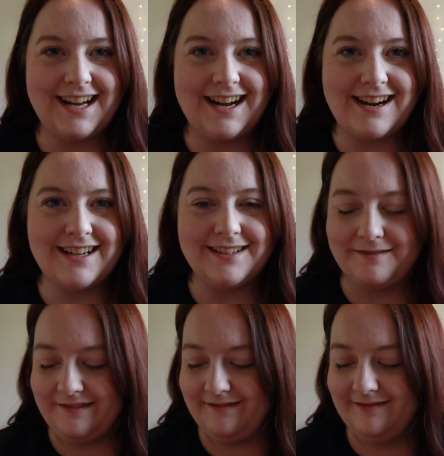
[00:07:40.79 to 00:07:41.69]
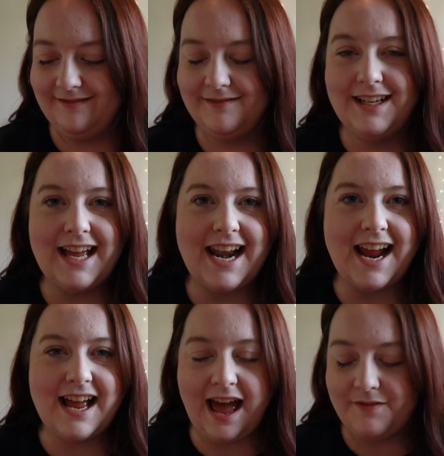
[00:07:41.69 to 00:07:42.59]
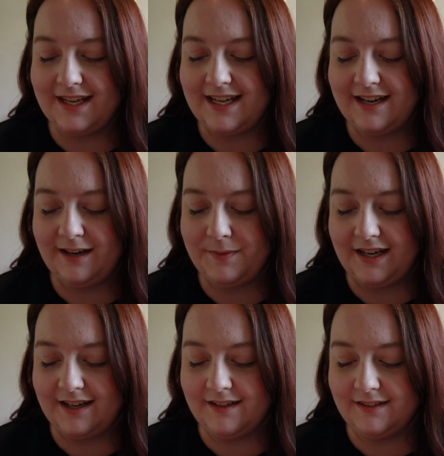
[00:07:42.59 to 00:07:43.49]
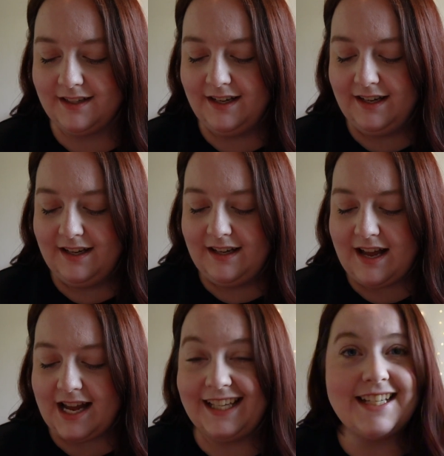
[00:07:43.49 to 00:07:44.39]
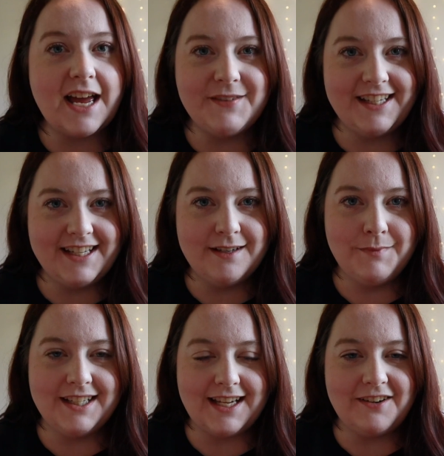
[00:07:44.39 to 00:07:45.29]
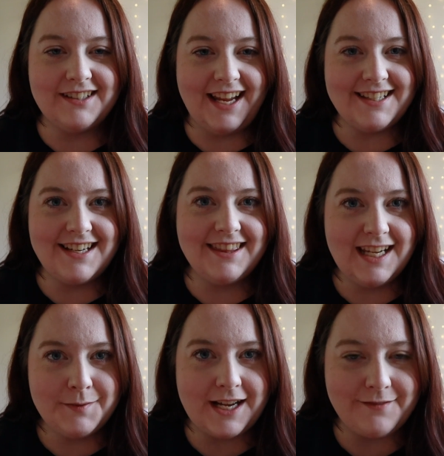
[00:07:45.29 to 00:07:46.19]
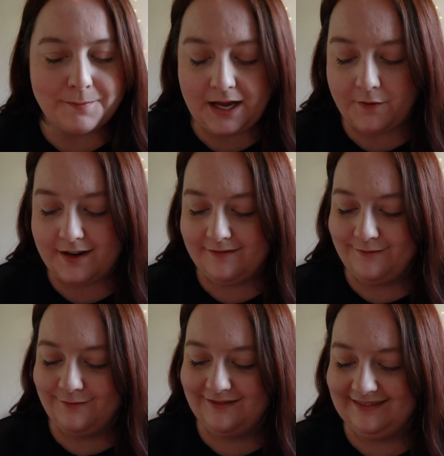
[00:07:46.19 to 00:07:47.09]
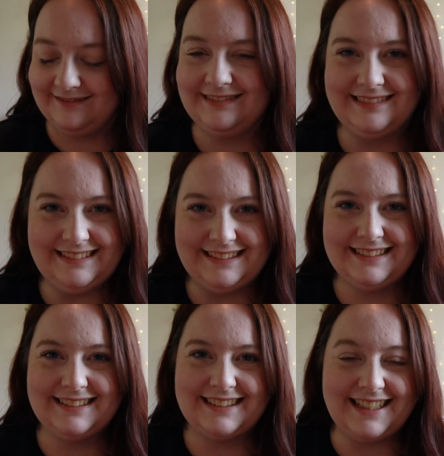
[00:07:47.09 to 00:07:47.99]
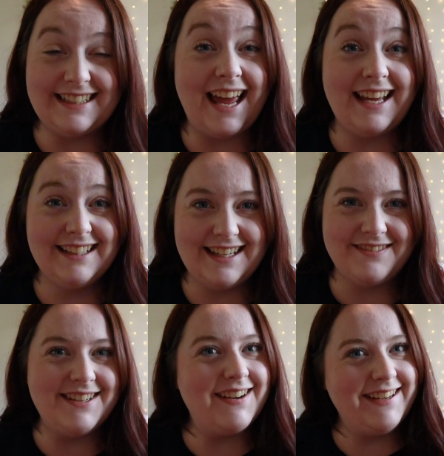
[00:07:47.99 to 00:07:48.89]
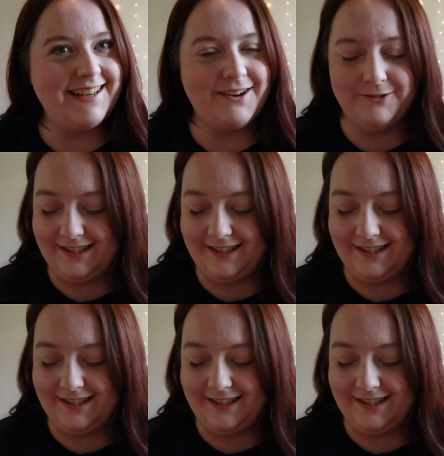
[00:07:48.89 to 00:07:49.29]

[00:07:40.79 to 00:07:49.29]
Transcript: on, and I have it here because I like to have it hidden because I don't like to not think about having to pay rent. Yay, if you know, you know.